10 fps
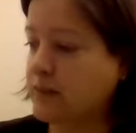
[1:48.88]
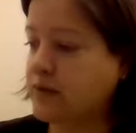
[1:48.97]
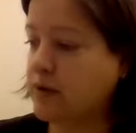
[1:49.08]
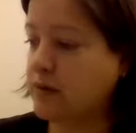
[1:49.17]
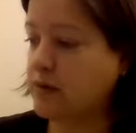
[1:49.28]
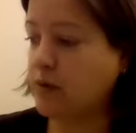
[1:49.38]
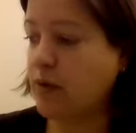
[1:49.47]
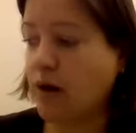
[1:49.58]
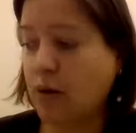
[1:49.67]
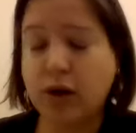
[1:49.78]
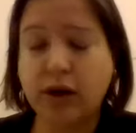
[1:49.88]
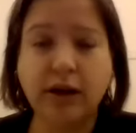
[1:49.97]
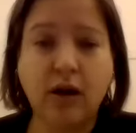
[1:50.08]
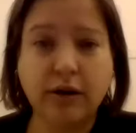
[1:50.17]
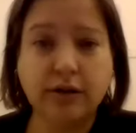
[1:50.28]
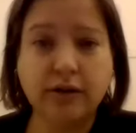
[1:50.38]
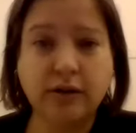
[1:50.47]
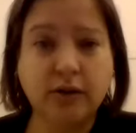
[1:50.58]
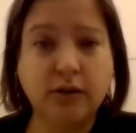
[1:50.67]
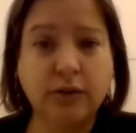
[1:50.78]
So you are a working
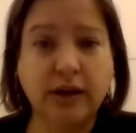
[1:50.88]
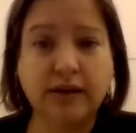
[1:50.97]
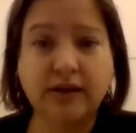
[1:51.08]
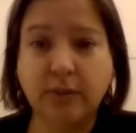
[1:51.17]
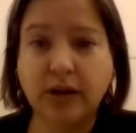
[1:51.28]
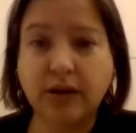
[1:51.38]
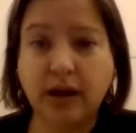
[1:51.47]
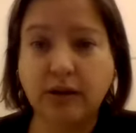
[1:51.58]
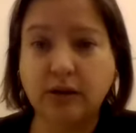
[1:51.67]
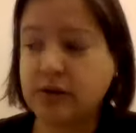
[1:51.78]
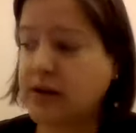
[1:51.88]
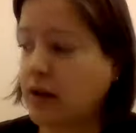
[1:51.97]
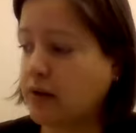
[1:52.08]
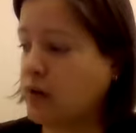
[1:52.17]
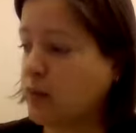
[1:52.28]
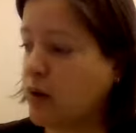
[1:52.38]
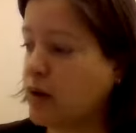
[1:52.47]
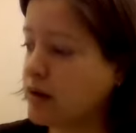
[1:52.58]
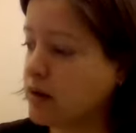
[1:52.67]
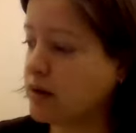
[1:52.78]
artist, you exhibit and you sell your
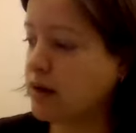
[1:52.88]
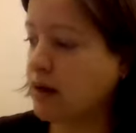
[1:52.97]
work.